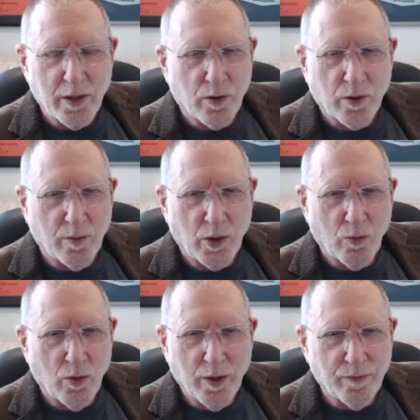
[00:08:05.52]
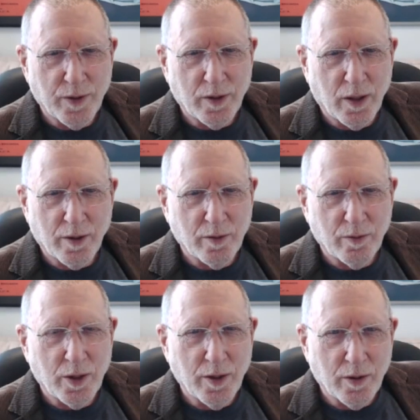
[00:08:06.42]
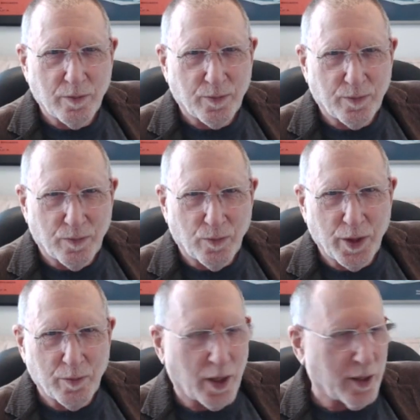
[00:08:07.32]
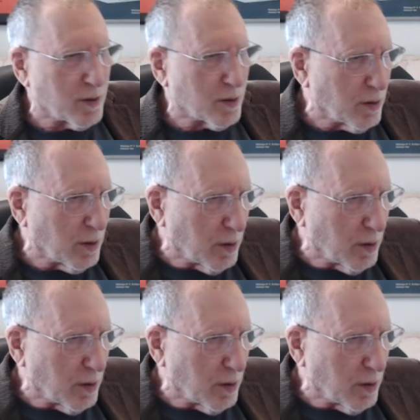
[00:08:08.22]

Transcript: Dorham or one of the wind players said,